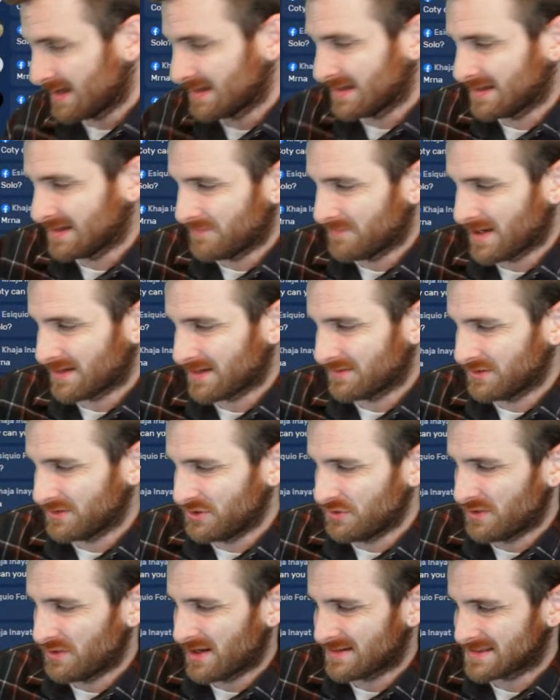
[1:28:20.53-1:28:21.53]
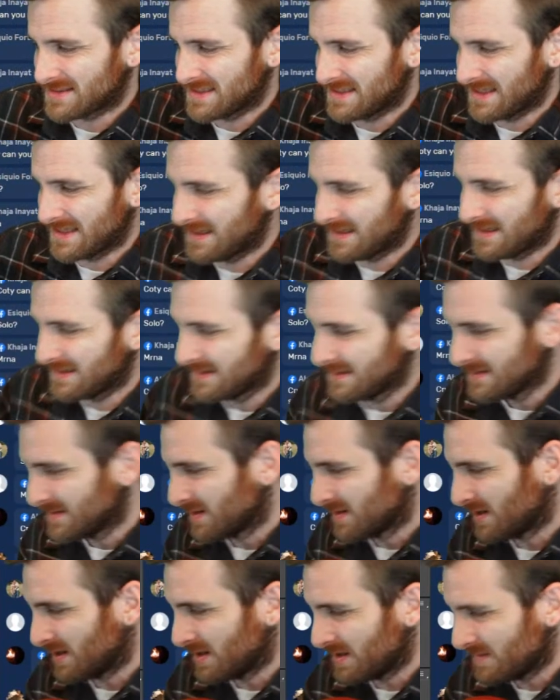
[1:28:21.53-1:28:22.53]
Michael, you knew what I was getting at.
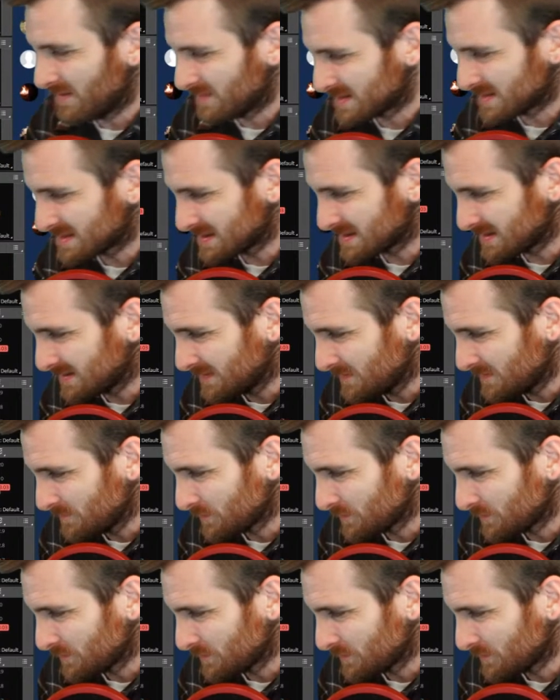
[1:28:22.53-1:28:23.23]
Let's see.